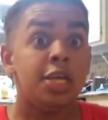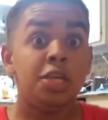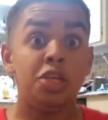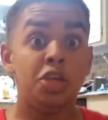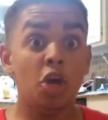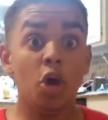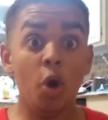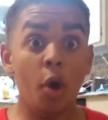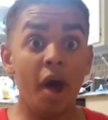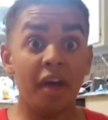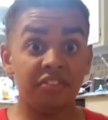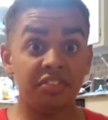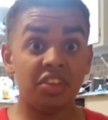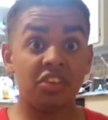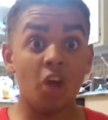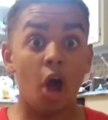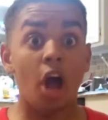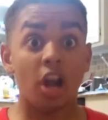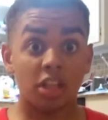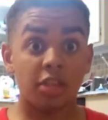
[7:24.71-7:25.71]
You don't have to
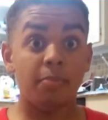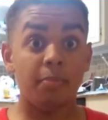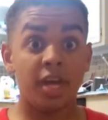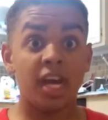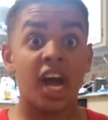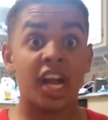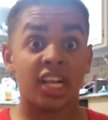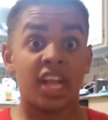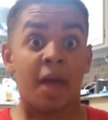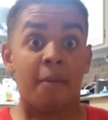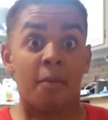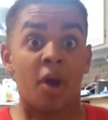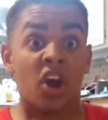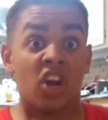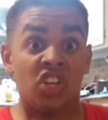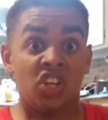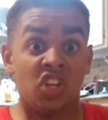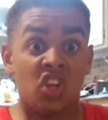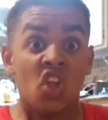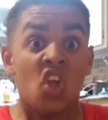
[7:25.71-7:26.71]
talk to me like that,
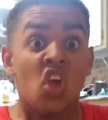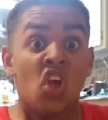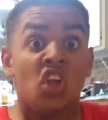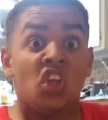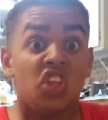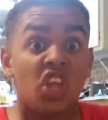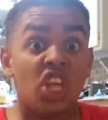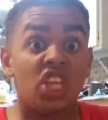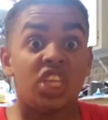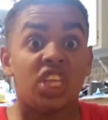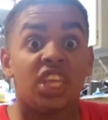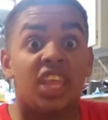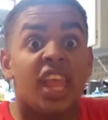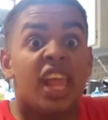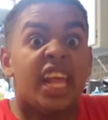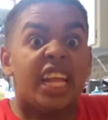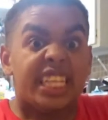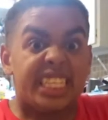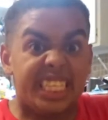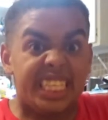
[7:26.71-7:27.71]
Brian. This
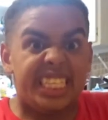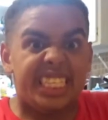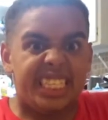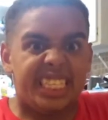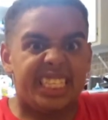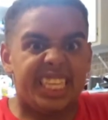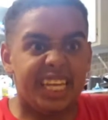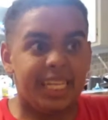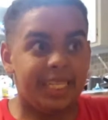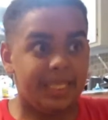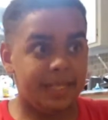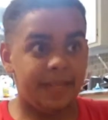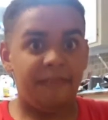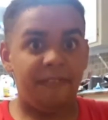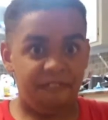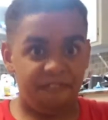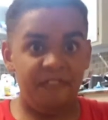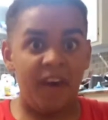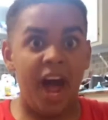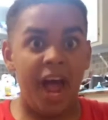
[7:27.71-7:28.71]
is
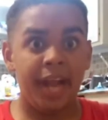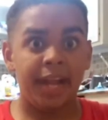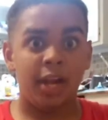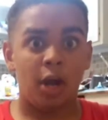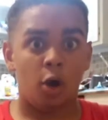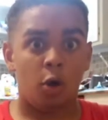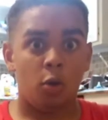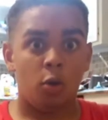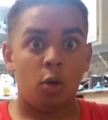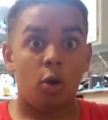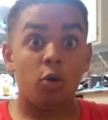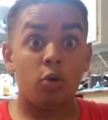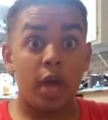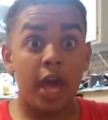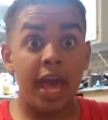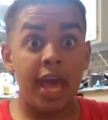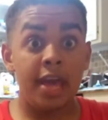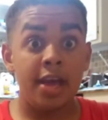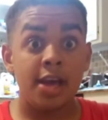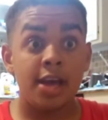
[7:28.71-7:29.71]
final,
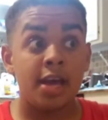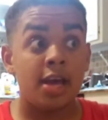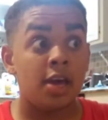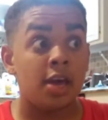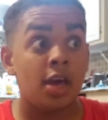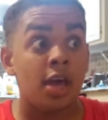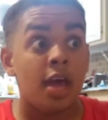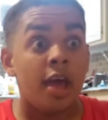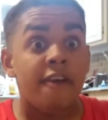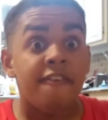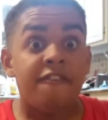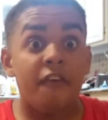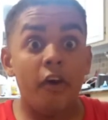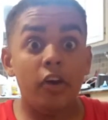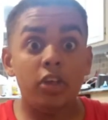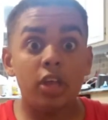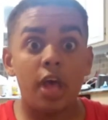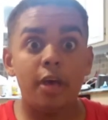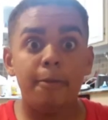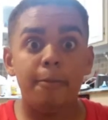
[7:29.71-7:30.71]
okay?
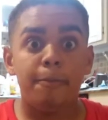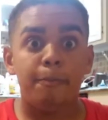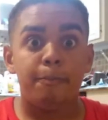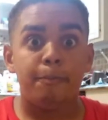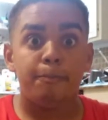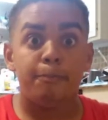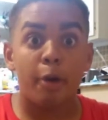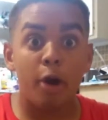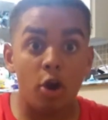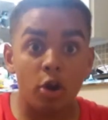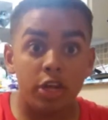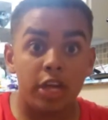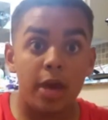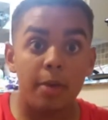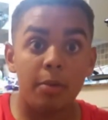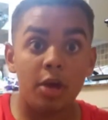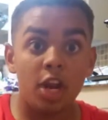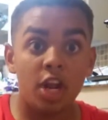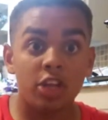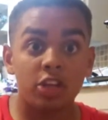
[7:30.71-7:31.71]
First I burned
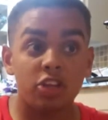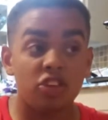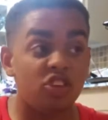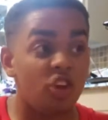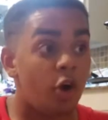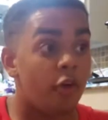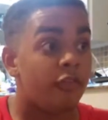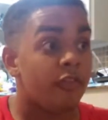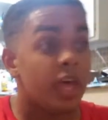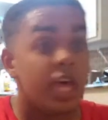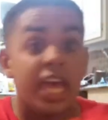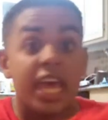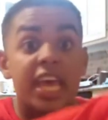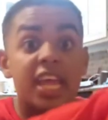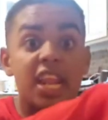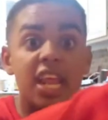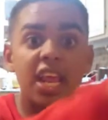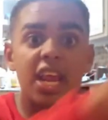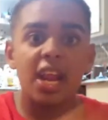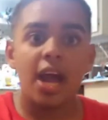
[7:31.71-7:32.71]
him under the stove,
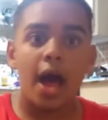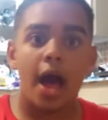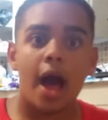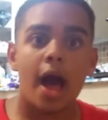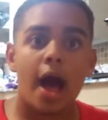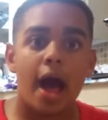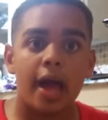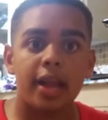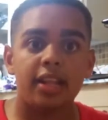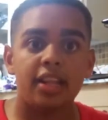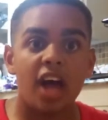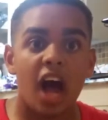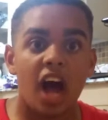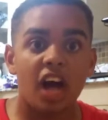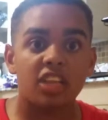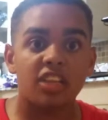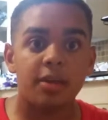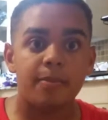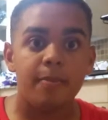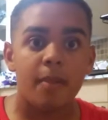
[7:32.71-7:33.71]
and then I
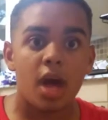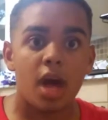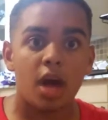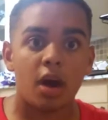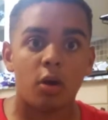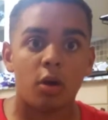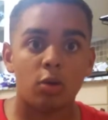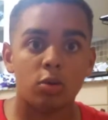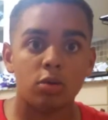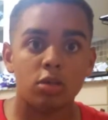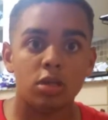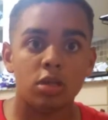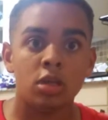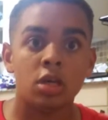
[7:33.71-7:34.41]
knocked him out.